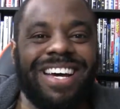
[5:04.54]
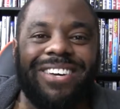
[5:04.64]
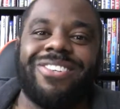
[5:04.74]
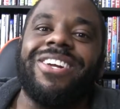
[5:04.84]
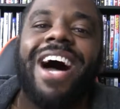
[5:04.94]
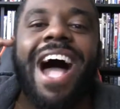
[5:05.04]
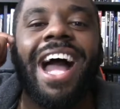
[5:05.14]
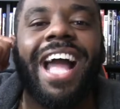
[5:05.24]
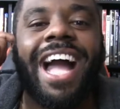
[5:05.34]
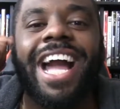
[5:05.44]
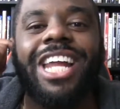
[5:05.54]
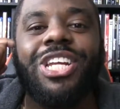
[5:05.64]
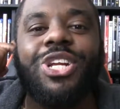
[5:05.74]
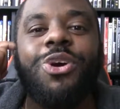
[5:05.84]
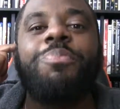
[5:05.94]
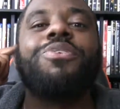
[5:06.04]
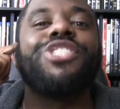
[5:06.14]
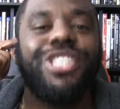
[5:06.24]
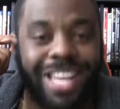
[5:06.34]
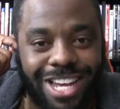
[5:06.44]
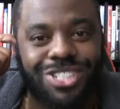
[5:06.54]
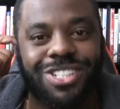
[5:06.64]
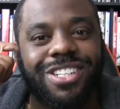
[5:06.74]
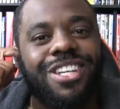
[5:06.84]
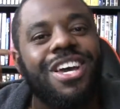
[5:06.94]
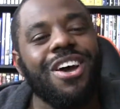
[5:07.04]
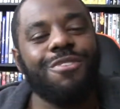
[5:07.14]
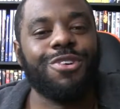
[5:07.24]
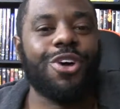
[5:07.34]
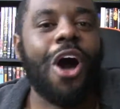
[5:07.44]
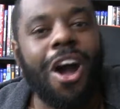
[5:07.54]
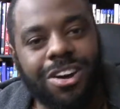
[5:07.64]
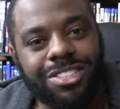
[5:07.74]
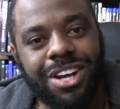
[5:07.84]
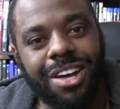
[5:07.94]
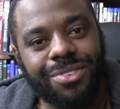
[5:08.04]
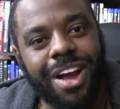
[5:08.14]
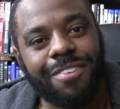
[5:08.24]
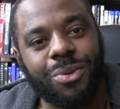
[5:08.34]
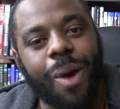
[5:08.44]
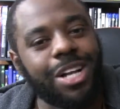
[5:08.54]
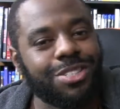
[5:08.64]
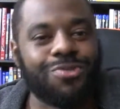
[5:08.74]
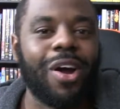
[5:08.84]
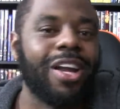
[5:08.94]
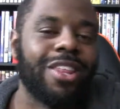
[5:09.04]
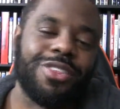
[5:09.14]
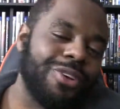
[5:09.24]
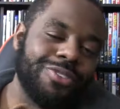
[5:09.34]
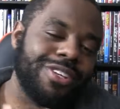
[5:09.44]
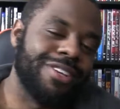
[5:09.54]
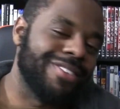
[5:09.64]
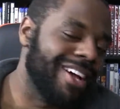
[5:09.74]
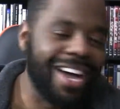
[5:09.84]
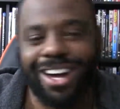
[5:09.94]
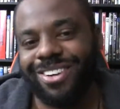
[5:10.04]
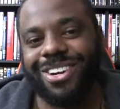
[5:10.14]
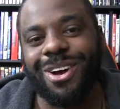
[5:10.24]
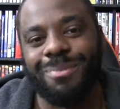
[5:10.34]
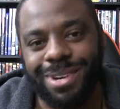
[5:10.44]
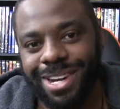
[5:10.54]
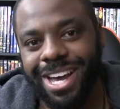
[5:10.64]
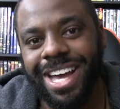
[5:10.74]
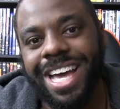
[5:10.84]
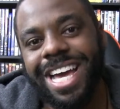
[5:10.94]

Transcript: I don't know. I, I got a new appreciation for the horror genre after watching Friday the 13th. I don't know, but uh,